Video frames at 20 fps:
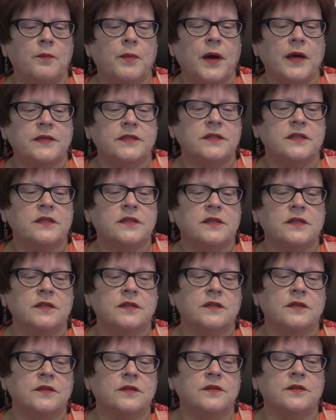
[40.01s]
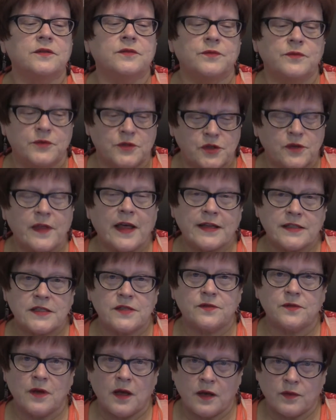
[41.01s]
But so
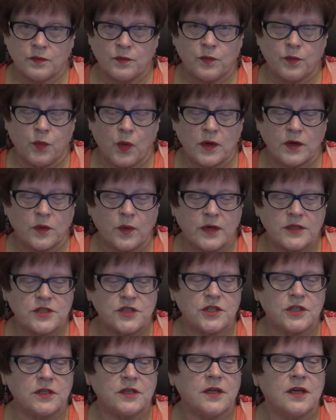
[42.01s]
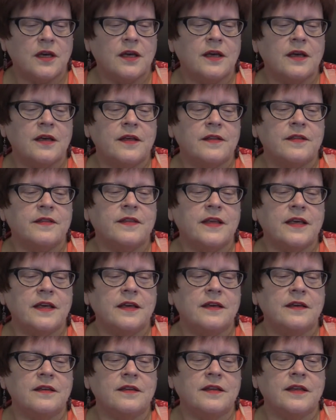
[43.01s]
that's one question.
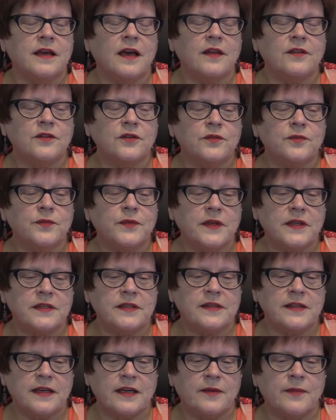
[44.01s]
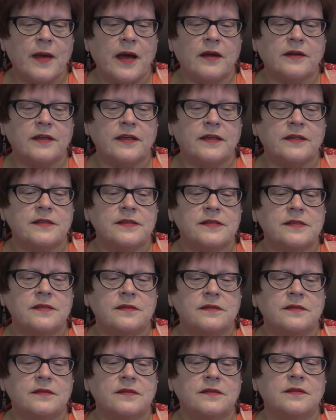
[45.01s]
The other thing to think about is,
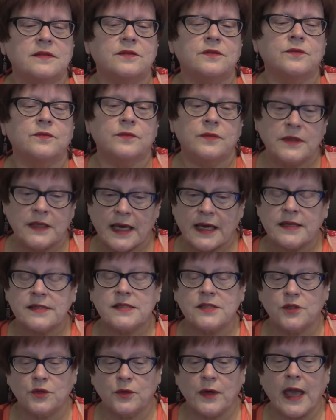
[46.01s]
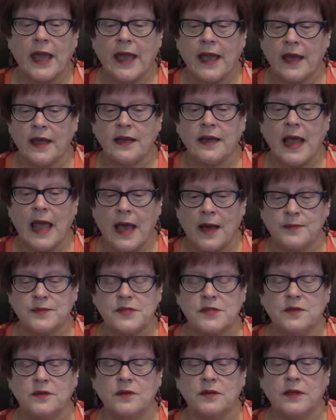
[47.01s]
yes, you can
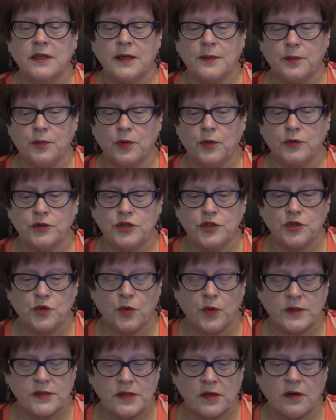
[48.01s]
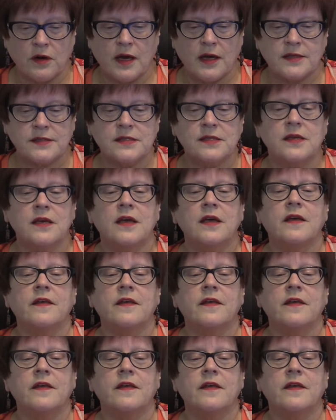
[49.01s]
absolutely approach Toys R Us.